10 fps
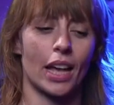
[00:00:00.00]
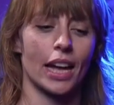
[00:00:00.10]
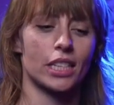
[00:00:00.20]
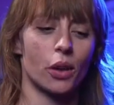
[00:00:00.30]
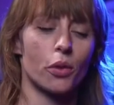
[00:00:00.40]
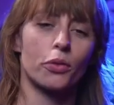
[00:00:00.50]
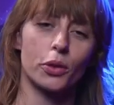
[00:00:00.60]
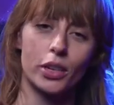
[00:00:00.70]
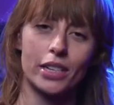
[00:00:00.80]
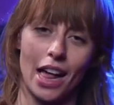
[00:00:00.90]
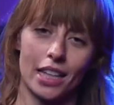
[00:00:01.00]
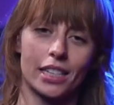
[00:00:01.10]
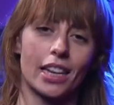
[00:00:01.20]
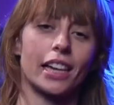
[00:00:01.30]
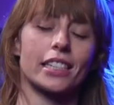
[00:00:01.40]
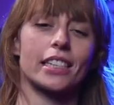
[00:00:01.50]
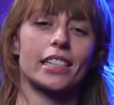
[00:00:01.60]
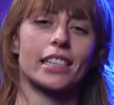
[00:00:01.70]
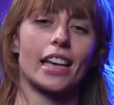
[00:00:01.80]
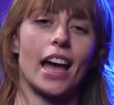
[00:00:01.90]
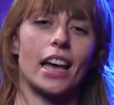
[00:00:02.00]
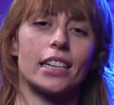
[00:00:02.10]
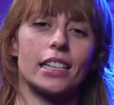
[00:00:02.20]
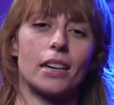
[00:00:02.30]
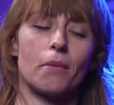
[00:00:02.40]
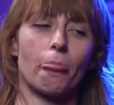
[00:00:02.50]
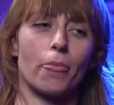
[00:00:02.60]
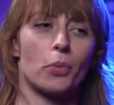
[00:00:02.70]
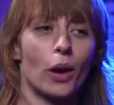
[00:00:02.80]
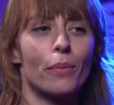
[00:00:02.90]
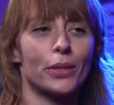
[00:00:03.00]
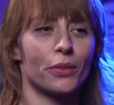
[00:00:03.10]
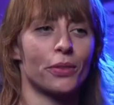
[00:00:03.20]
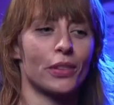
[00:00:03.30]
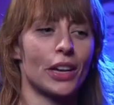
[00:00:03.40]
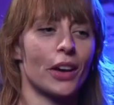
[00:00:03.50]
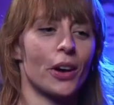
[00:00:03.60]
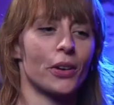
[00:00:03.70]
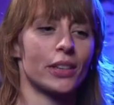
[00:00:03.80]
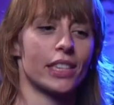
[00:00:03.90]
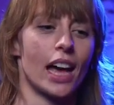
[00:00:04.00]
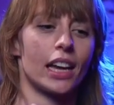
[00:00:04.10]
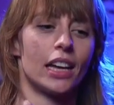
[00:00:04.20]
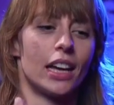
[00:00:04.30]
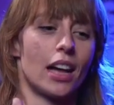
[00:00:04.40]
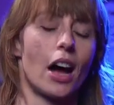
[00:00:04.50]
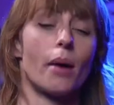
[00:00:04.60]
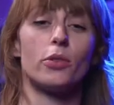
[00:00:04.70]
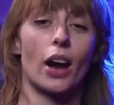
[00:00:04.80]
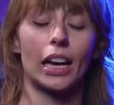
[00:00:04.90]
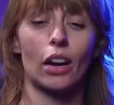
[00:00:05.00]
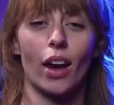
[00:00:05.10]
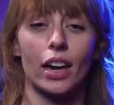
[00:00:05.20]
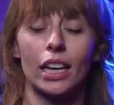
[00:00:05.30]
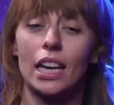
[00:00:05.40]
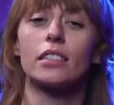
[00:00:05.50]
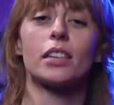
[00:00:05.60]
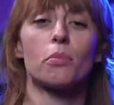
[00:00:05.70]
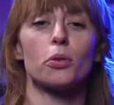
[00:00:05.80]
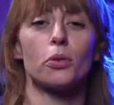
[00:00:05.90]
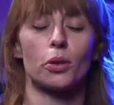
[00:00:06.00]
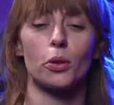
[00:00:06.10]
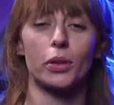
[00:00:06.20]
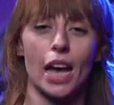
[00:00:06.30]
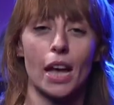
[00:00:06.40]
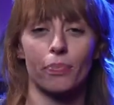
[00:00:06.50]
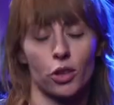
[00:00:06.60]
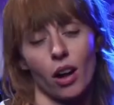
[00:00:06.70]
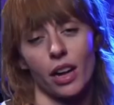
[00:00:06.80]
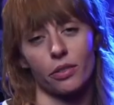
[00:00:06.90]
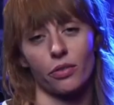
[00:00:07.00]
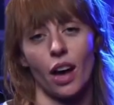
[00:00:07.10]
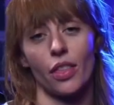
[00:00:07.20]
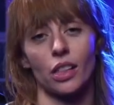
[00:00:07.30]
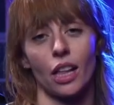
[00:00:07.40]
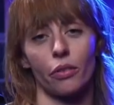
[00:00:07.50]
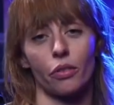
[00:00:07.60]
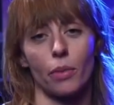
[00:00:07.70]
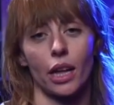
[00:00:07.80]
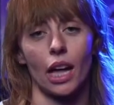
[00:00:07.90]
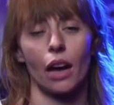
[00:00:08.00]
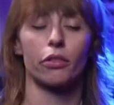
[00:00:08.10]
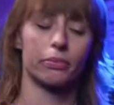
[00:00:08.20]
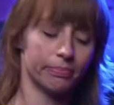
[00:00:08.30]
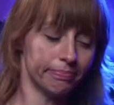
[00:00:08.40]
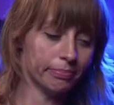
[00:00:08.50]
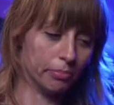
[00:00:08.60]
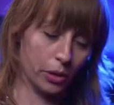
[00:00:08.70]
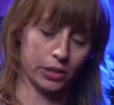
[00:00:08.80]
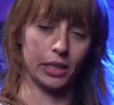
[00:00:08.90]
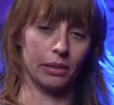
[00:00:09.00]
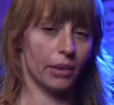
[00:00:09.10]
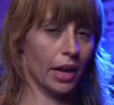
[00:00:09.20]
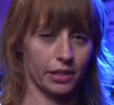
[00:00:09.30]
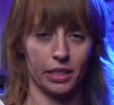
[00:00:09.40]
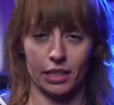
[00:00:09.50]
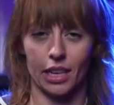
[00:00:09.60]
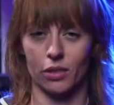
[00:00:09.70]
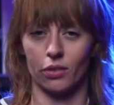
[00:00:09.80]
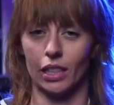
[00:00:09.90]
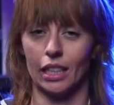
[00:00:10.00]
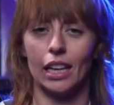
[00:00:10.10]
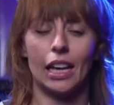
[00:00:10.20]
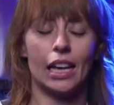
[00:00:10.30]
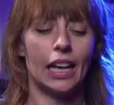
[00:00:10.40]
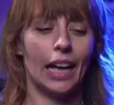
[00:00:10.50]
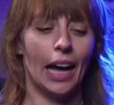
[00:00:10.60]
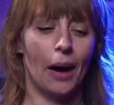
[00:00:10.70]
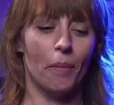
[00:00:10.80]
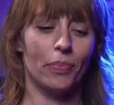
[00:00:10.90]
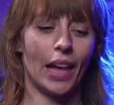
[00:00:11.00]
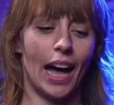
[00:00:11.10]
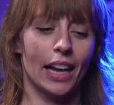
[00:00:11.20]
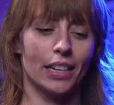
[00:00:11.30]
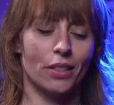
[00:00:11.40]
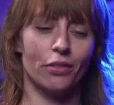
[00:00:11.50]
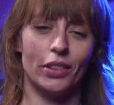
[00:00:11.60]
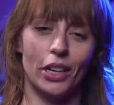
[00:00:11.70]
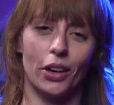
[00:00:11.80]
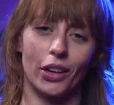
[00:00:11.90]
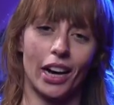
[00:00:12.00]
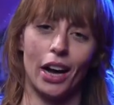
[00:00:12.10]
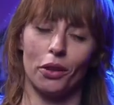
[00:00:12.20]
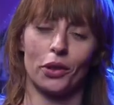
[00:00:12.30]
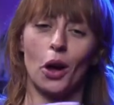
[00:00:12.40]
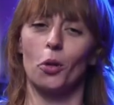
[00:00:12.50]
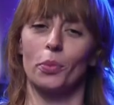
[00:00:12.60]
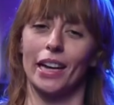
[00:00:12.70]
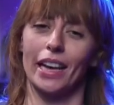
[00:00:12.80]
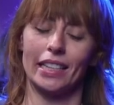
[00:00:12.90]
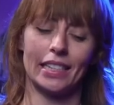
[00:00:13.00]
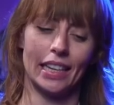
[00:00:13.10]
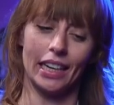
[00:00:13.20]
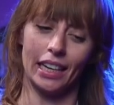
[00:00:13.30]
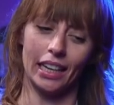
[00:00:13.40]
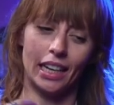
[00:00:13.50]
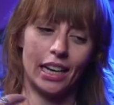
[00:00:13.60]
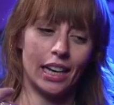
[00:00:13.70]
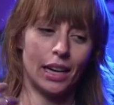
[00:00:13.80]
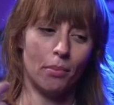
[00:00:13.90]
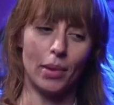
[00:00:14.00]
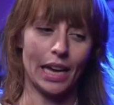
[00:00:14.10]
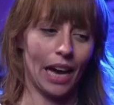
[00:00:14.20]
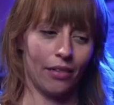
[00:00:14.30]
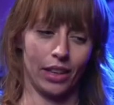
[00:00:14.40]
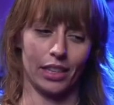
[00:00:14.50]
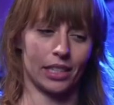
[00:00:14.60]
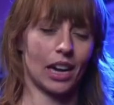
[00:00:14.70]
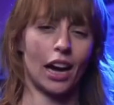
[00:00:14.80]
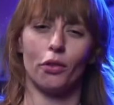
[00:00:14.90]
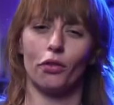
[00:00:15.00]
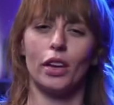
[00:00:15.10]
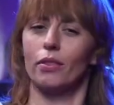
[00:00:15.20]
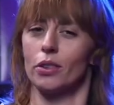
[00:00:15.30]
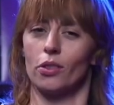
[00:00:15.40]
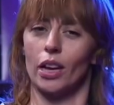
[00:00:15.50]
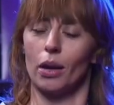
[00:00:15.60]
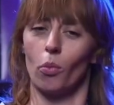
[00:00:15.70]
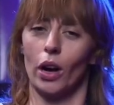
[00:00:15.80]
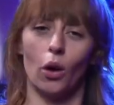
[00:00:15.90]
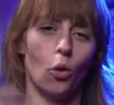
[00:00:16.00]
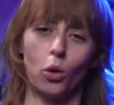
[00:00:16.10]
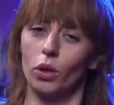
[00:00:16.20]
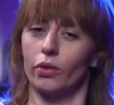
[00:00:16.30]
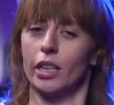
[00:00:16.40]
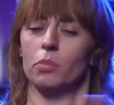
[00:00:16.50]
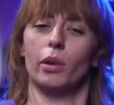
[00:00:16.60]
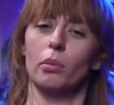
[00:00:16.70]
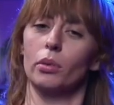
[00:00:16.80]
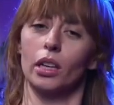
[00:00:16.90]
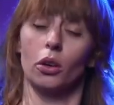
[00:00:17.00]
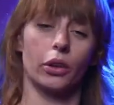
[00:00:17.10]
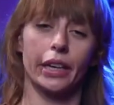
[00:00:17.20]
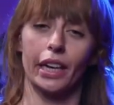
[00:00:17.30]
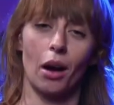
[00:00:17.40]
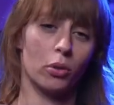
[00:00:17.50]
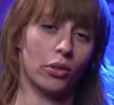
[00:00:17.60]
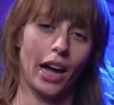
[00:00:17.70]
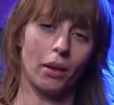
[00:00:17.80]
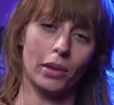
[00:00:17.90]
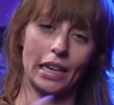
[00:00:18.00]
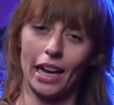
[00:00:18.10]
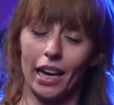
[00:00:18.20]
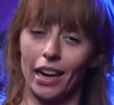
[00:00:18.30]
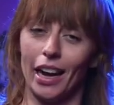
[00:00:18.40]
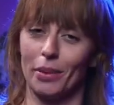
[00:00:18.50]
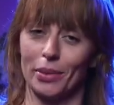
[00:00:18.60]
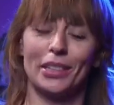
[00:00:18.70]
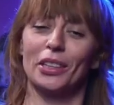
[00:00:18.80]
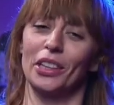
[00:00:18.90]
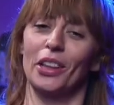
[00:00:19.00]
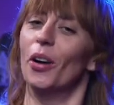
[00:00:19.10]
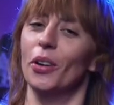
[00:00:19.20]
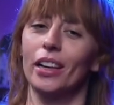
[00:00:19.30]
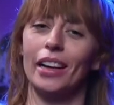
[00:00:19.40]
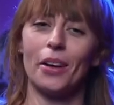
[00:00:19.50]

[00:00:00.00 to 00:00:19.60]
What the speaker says: And so we flew to Dallas, Texas. And the premise of the video is that I'm dragging around a kissing booth all day, trying to find the love of my life, mostly unsuccessfully. And the video kind of culminates in me having this kind of fever dream where all of these people are hooking up around me and I am still alone.